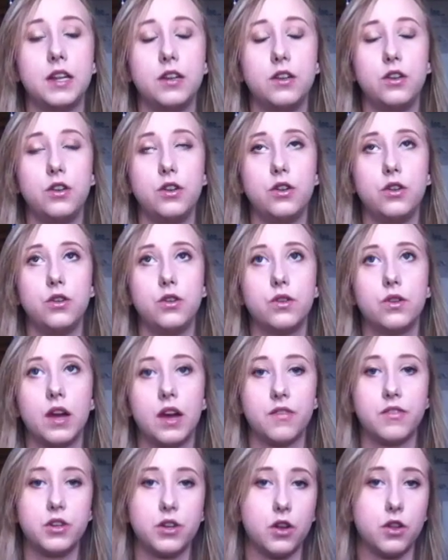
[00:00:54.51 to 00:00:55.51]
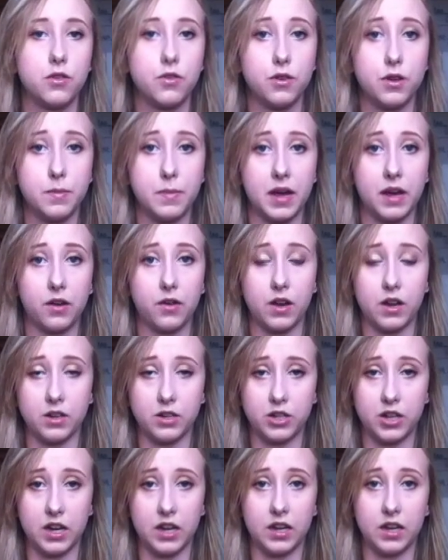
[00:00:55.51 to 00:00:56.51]
and you have to go through your background
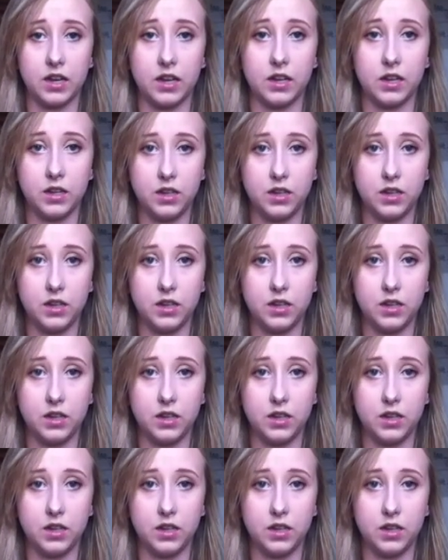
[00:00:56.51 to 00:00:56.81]
check,